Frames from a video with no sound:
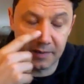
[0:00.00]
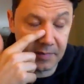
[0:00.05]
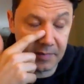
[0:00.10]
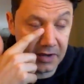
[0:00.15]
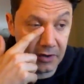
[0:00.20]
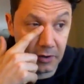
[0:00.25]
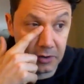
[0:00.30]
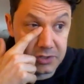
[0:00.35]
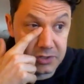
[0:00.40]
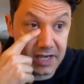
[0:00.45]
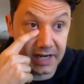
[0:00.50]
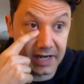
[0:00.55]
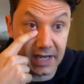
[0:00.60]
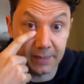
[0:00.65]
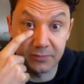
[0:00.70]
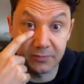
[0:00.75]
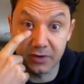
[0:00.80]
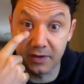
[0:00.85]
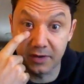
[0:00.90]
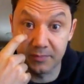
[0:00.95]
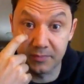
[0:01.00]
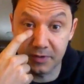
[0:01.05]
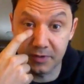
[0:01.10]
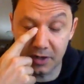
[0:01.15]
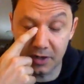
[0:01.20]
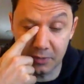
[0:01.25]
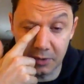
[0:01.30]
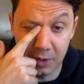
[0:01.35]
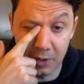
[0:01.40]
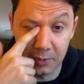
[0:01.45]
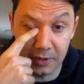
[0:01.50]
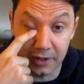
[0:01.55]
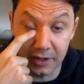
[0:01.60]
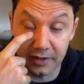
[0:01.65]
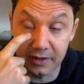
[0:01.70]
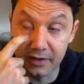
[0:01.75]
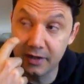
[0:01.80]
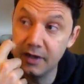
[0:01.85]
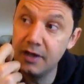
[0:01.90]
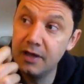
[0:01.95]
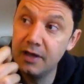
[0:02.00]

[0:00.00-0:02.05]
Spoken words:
heroes getting up to, no good.